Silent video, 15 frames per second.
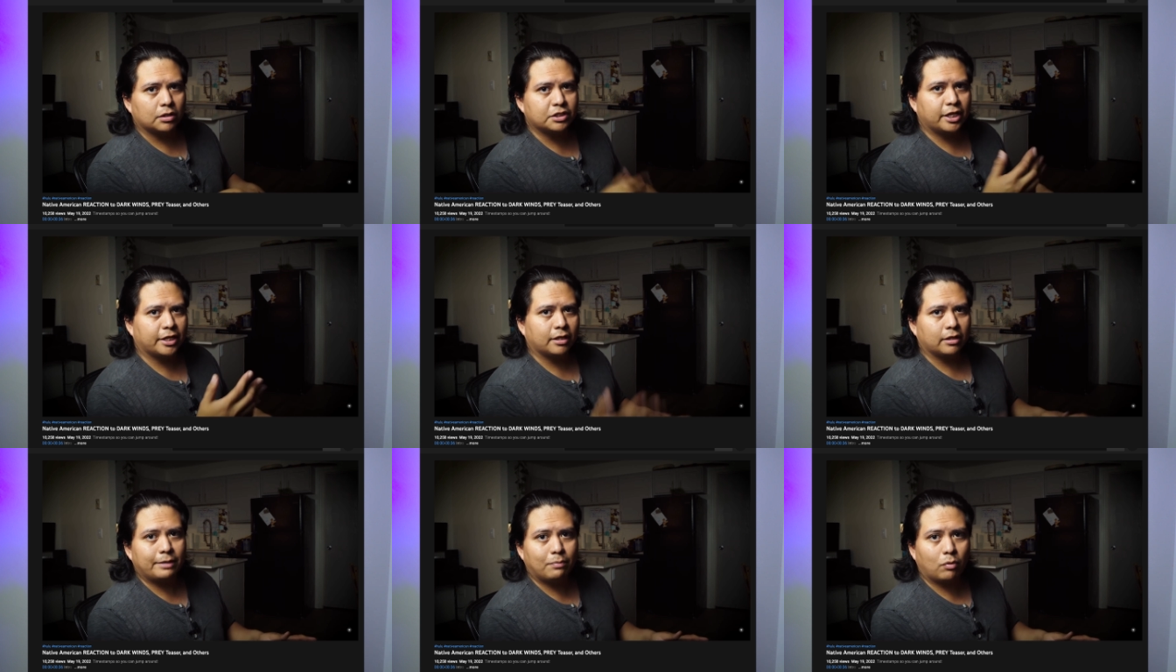I
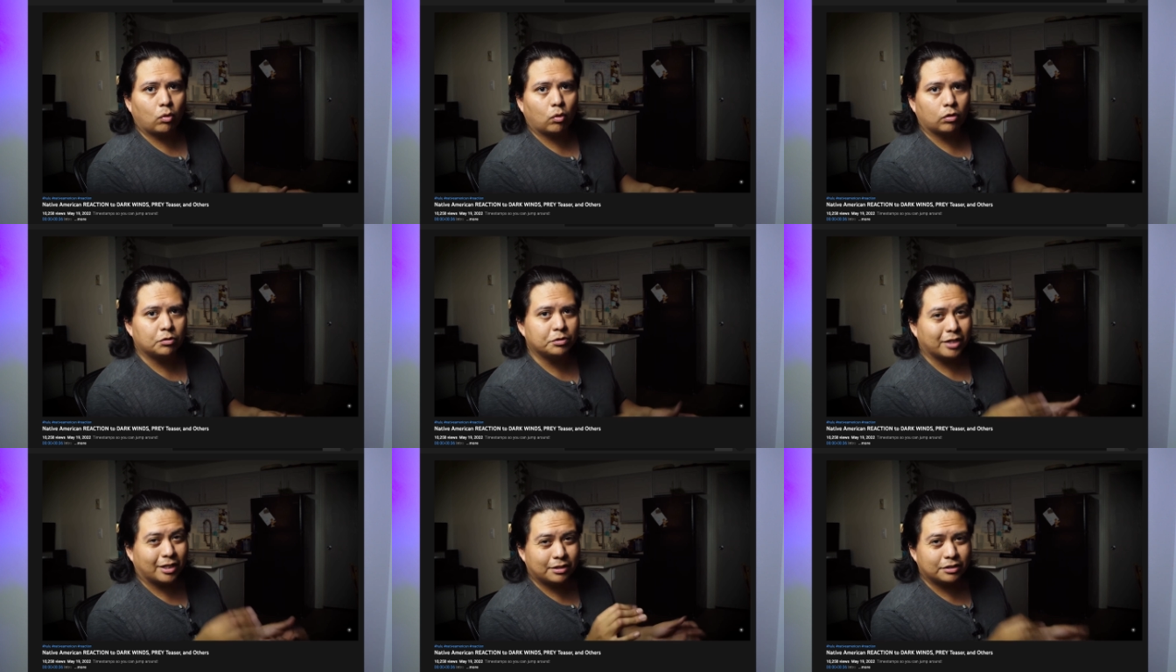speculated
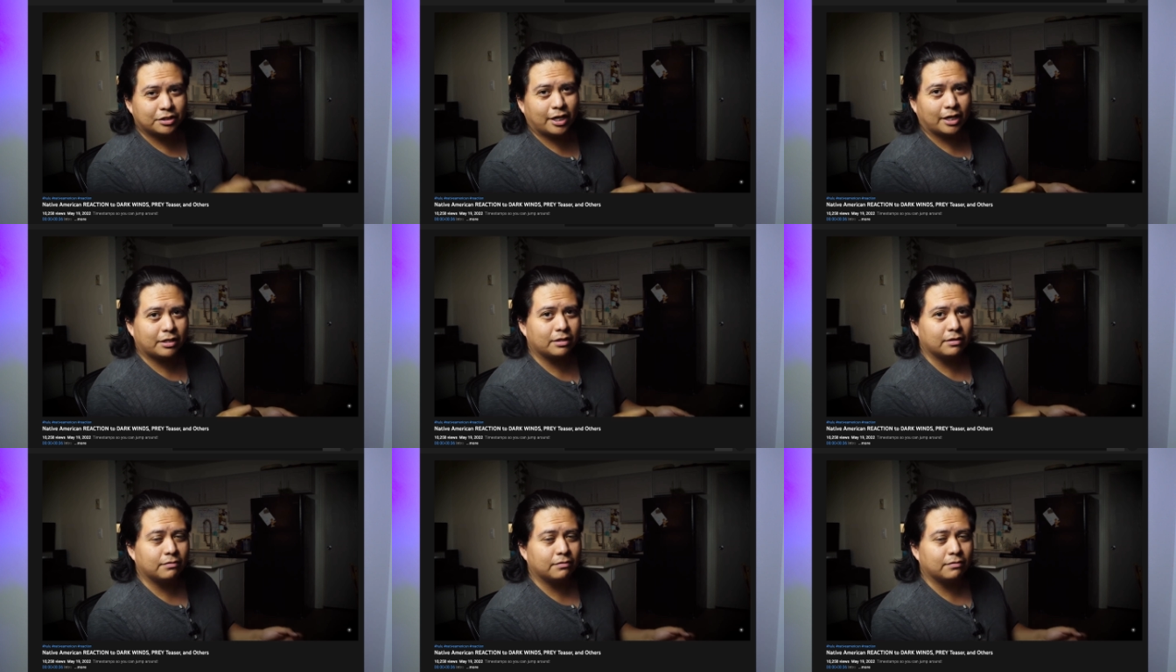they were gonna play